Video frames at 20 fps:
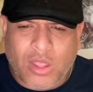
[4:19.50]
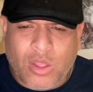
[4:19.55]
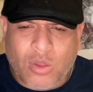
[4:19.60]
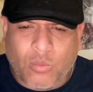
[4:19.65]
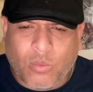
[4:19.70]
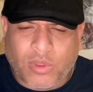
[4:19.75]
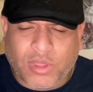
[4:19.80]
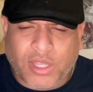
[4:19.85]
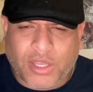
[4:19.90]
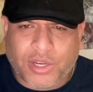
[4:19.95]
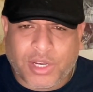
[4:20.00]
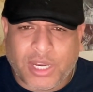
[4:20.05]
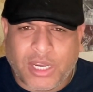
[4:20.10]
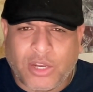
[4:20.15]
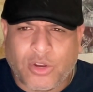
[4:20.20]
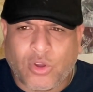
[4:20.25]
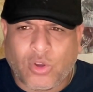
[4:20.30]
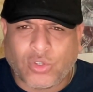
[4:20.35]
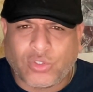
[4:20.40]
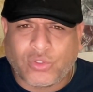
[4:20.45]
With the
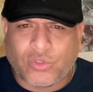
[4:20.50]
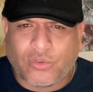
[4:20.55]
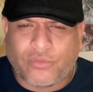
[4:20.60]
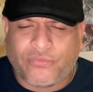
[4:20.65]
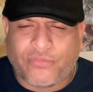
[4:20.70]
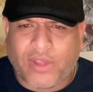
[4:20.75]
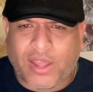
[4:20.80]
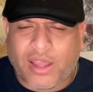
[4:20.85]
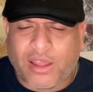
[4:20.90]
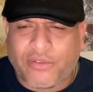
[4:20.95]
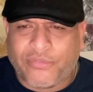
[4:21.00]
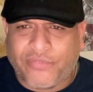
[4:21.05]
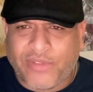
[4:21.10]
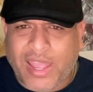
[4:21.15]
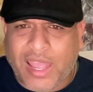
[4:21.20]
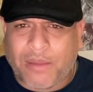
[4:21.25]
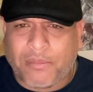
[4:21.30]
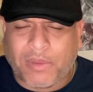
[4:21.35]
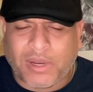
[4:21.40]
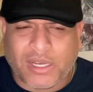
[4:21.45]
Reynoso
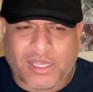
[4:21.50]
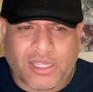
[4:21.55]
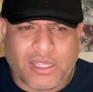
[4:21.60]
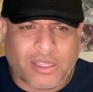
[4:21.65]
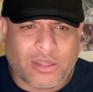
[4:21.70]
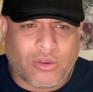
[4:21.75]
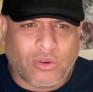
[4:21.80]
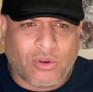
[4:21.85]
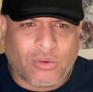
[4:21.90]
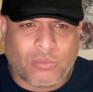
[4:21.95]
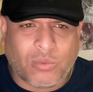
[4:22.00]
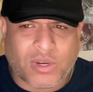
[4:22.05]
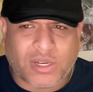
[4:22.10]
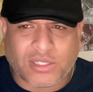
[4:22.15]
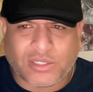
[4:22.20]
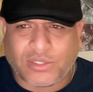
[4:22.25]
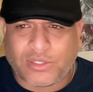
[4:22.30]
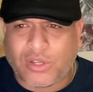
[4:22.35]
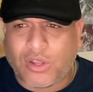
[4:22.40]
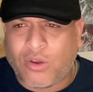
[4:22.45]
family, or what
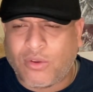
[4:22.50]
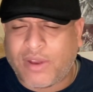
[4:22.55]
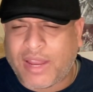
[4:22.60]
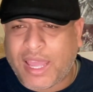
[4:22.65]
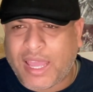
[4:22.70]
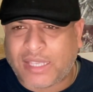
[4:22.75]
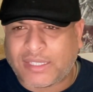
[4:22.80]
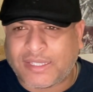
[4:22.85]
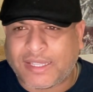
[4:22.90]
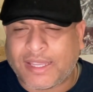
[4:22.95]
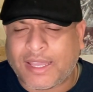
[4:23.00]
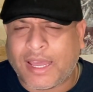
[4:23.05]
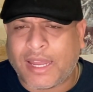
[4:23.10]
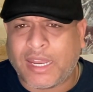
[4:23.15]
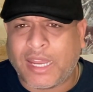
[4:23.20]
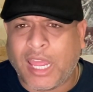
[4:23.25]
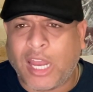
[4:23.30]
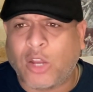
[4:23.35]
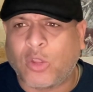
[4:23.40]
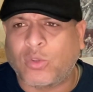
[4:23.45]
is known as the
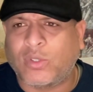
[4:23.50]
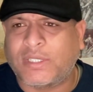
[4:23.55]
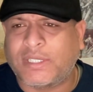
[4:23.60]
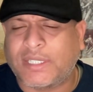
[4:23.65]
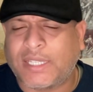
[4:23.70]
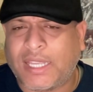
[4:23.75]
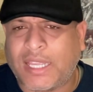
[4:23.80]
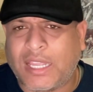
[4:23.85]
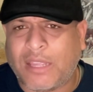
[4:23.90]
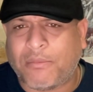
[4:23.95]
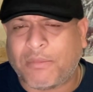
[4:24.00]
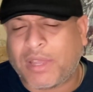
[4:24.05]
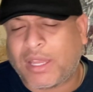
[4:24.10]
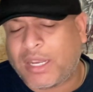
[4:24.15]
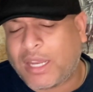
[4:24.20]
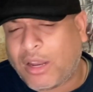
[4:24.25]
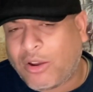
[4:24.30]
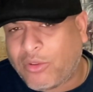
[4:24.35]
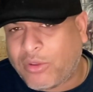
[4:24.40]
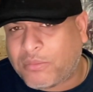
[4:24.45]
Canelo's team.
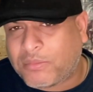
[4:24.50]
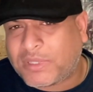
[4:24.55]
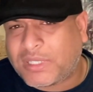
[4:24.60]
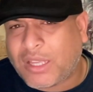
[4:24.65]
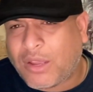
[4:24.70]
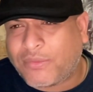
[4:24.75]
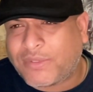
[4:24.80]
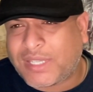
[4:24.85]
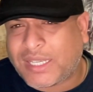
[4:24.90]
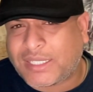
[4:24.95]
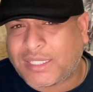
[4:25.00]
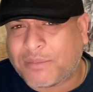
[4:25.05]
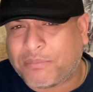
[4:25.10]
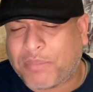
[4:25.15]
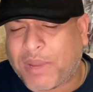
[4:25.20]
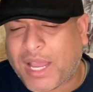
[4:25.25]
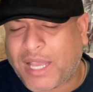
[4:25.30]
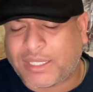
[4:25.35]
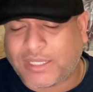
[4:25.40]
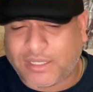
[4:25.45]
Canelo himself tested
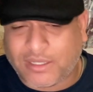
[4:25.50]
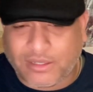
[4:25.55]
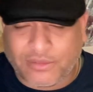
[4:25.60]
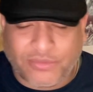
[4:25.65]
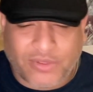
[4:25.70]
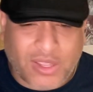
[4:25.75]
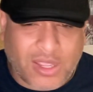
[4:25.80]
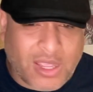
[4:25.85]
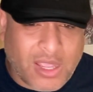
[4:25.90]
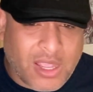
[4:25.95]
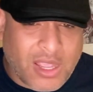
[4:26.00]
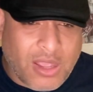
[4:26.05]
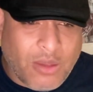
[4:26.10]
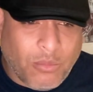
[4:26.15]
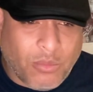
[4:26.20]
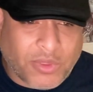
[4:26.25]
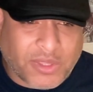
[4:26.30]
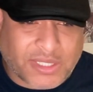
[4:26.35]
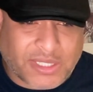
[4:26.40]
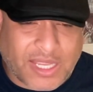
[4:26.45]
positive
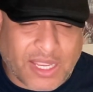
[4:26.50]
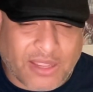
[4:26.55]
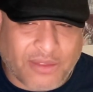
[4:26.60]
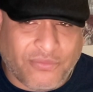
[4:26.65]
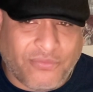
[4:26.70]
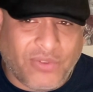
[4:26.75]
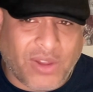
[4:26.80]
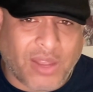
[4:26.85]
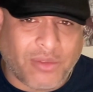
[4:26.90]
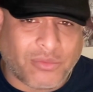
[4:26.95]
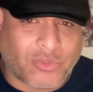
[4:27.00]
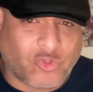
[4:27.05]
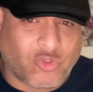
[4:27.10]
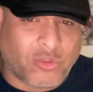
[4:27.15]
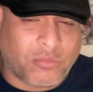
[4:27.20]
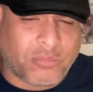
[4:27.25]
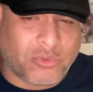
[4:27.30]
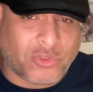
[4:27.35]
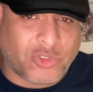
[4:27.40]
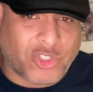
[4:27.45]
with the second fight with
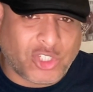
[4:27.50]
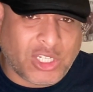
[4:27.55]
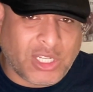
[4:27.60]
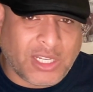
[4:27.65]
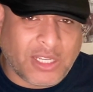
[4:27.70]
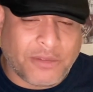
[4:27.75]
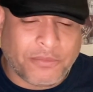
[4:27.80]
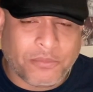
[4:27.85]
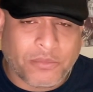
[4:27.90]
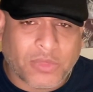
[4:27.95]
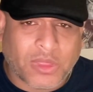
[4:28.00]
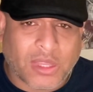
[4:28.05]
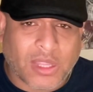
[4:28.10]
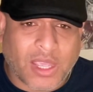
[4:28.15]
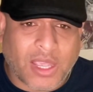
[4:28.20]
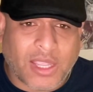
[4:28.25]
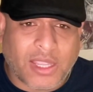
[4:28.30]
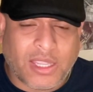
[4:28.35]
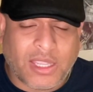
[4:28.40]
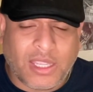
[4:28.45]
Triple G,
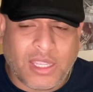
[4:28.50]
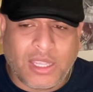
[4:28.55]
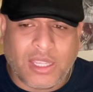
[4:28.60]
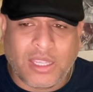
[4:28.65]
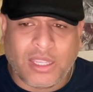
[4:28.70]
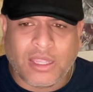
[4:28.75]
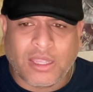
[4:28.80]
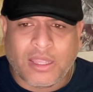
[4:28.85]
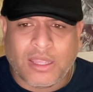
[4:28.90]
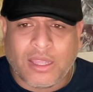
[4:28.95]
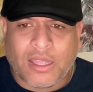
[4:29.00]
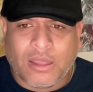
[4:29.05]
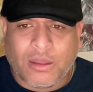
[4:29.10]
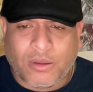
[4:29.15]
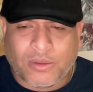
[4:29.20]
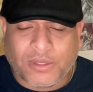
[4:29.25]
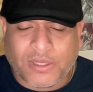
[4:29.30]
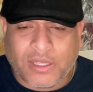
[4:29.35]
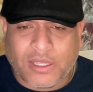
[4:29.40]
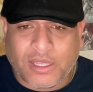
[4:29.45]
and he
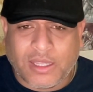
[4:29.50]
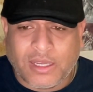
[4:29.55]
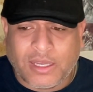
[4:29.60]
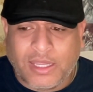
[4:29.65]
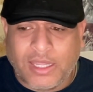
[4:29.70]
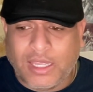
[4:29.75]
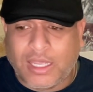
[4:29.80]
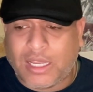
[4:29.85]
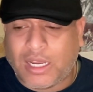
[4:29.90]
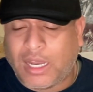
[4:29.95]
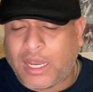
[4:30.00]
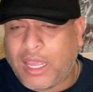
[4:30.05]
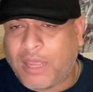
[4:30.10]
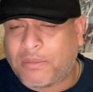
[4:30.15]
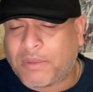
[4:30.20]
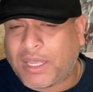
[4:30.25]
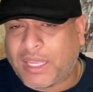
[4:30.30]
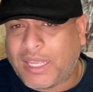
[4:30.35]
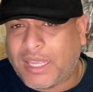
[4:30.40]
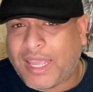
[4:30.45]
claimed
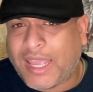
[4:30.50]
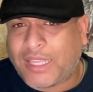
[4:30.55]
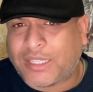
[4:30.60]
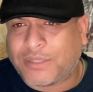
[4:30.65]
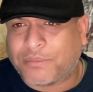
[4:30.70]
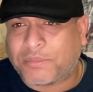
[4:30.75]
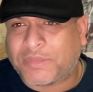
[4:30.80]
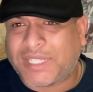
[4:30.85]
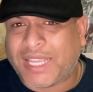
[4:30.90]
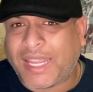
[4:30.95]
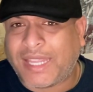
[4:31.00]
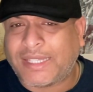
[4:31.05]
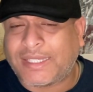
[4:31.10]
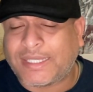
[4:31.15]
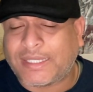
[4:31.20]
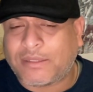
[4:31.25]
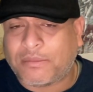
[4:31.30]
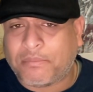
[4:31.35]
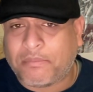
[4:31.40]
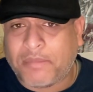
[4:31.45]
that he ate some
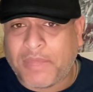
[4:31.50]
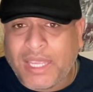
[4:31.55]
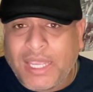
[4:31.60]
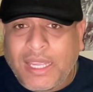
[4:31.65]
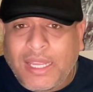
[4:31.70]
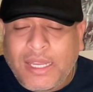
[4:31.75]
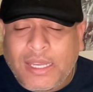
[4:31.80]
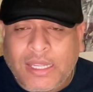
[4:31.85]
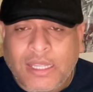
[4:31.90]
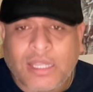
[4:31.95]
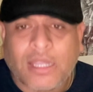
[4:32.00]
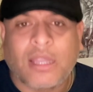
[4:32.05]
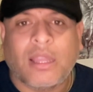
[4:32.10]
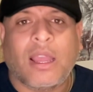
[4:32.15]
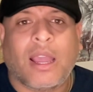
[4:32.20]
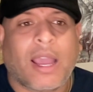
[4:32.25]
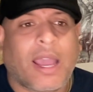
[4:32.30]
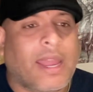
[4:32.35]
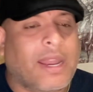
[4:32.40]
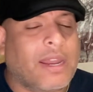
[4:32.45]
tainted meat.
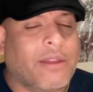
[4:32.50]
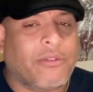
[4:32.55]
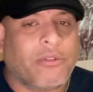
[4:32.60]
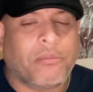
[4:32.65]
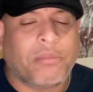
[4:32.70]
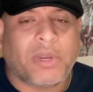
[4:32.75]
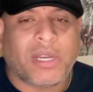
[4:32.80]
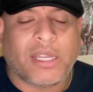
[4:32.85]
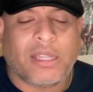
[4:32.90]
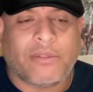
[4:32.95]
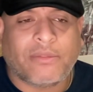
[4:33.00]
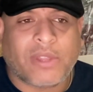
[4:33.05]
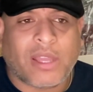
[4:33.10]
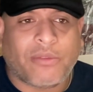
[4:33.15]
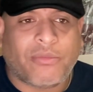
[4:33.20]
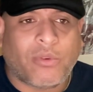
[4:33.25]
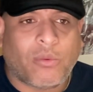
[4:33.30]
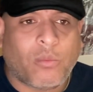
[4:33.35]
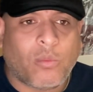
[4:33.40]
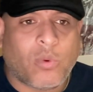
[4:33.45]
I never believed that
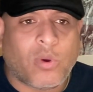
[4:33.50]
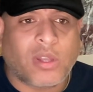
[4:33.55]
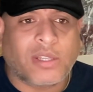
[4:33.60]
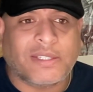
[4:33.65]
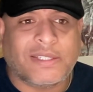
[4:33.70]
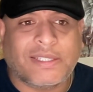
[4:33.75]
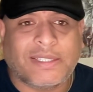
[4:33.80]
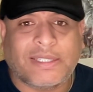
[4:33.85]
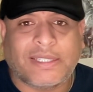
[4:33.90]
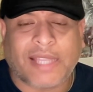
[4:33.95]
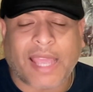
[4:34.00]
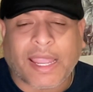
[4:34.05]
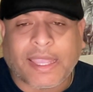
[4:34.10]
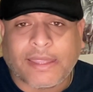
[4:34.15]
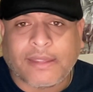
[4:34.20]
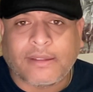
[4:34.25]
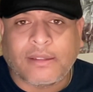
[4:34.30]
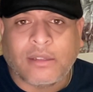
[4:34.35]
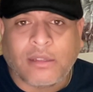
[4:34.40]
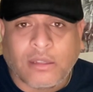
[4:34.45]
for 1
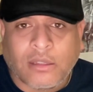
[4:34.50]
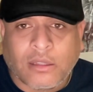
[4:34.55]
second.